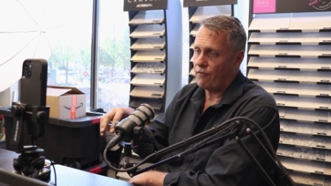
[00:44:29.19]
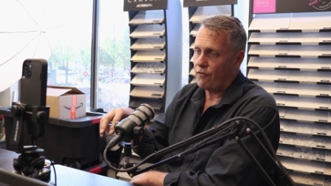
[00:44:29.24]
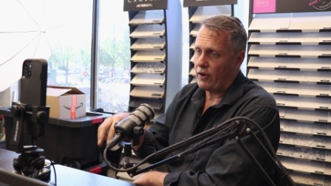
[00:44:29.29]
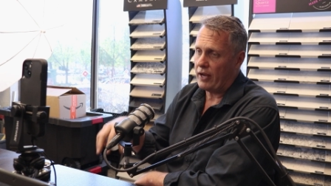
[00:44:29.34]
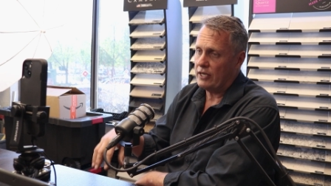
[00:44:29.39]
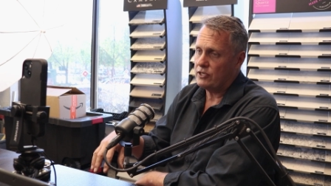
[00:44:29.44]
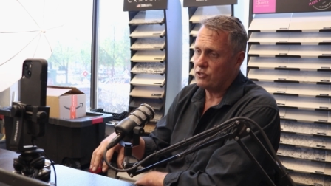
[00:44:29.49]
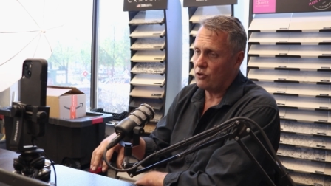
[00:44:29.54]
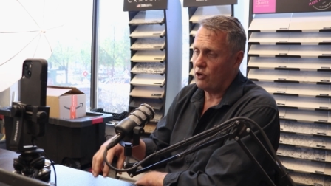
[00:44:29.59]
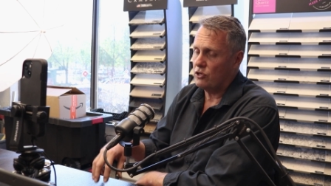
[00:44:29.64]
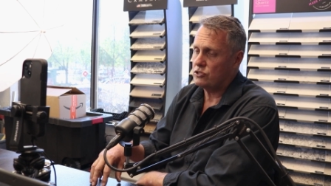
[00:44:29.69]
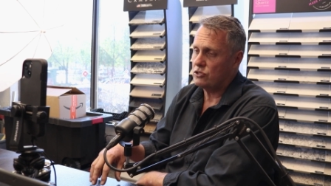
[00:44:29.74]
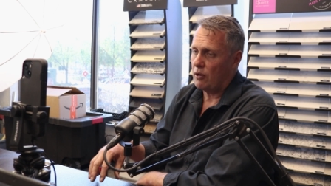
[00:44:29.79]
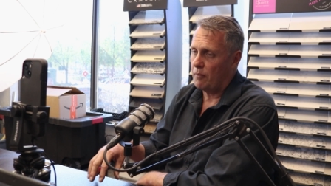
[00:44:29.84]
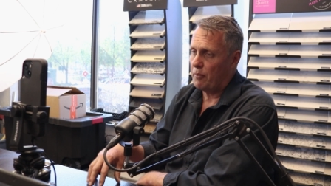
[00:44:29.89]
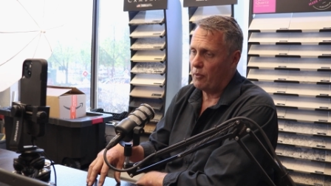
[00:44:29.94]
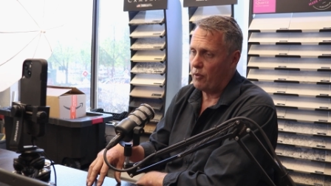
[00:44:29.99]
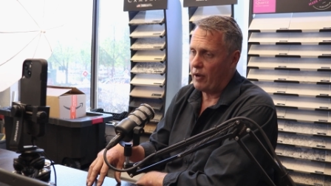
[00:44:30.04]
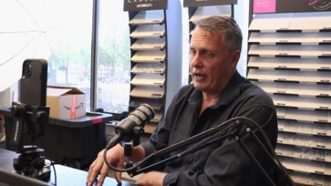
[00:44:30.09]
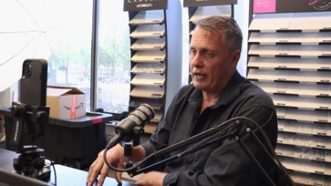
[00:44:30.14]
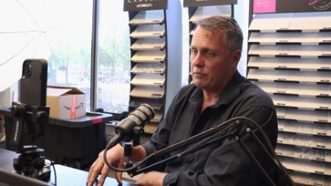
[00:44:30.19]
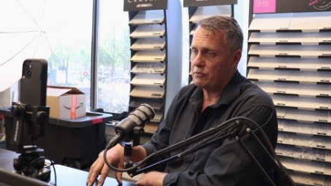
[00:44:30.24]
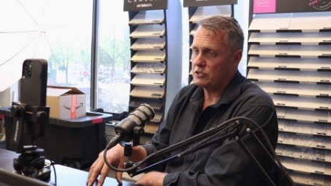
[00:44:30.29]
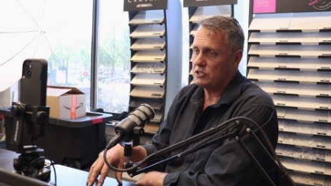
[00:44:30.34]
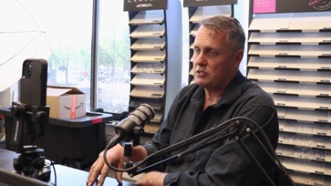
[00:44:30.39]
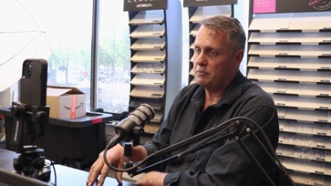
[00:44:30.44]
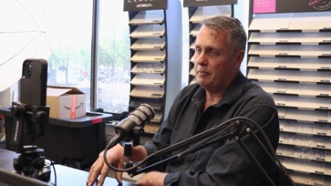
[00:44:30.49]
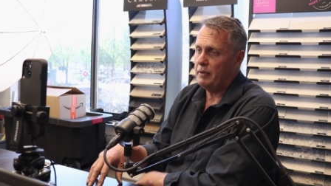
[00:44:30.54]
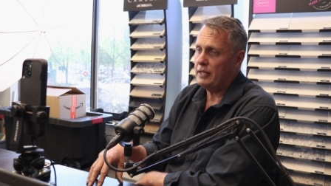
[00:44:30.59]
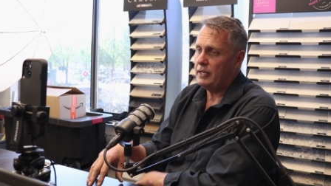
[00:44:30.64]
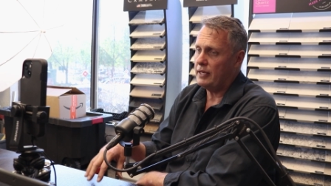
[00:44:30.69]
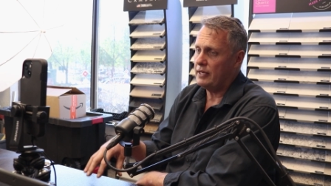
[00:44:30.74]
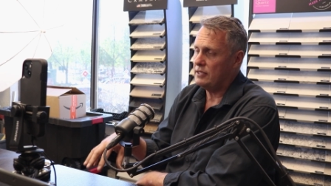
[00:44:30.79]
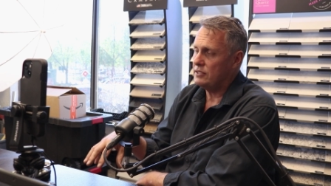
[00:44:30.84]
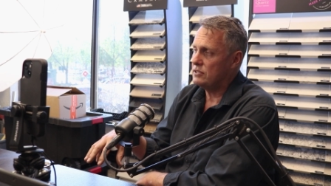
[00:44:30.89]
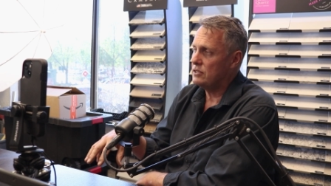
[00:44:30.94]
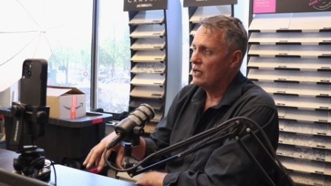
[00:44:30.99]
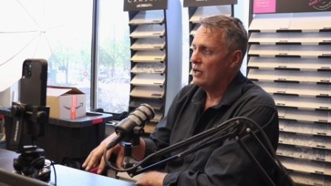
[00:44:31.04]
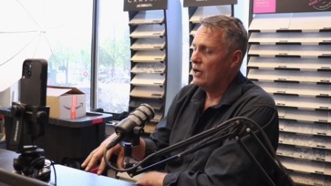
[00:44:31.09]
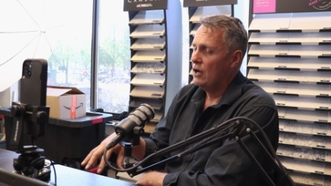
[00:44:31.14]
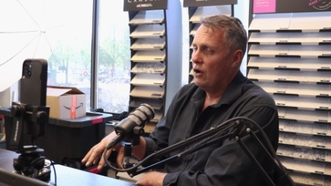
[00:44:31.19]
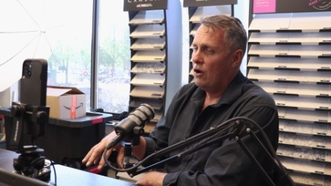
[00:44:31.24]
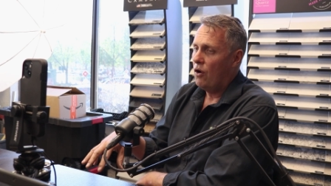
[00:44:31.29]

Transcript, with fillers: franchised operator with Smithies,